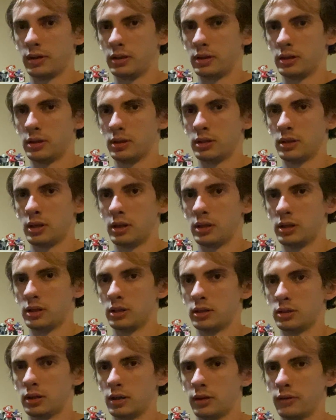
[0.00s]
and
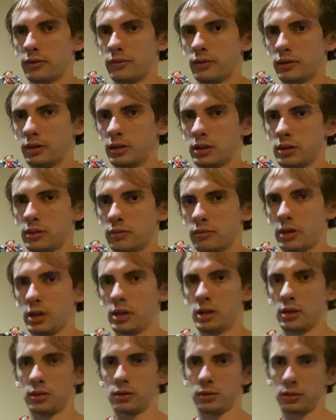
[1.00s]
this shelf. Right
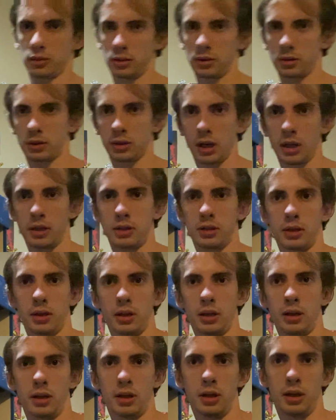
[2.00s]
here is
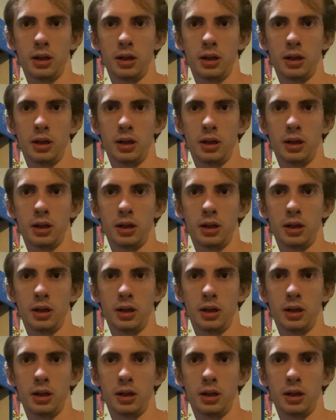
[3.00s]
Godzilla.